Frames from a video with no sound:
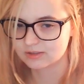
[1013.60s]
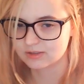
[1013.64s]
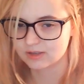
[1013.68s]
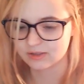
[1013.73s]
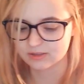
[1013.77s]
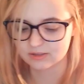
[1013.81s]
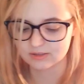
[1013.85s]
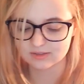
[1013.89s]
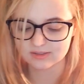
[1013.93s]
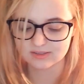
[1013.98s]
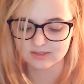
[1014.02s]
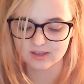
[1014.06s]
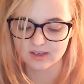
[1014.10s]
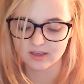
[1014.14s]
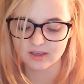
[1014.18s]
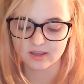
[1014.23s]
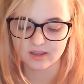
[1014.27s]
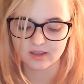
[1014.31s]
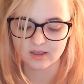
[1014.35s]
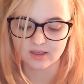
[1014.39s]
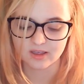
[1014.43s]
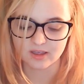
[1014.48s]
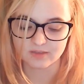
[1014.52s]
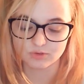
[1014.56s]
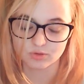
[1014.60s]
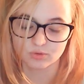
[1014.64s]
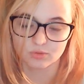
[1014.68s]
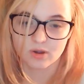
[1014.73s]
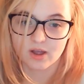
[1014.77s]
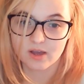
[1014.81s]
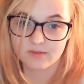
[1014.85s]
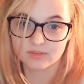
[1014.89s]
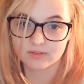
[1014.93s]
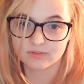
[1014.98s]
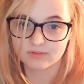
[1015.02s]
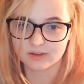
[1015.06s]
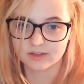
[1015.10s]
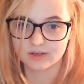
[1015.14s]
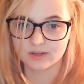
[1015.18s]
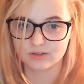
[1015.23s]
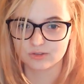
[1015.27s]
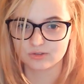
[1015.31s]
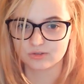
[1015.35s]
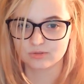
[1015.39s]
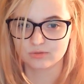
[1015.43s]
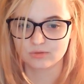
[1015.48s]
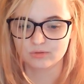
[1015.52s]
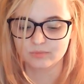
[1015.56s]
if you don't have the
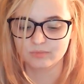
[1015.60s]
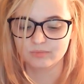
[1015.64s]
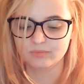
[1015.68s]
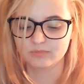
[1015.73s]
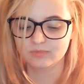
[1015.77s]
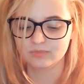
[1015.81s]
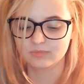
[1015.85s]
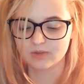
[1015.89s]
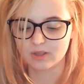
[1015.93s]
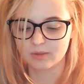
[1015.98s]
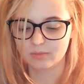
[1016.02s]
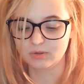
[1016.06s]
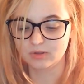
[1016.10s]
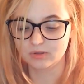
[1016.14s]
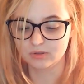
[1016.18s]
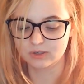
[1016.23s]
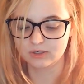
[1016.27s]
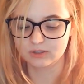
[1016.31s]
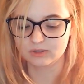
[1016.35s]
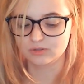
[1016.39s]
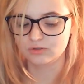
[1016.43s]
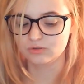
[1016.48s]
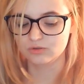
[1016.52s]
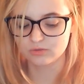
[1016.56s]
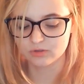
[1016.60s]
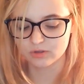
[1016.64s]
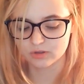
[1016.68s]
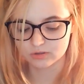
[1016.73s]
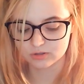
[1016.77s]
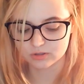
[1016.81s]
financial ability to do that,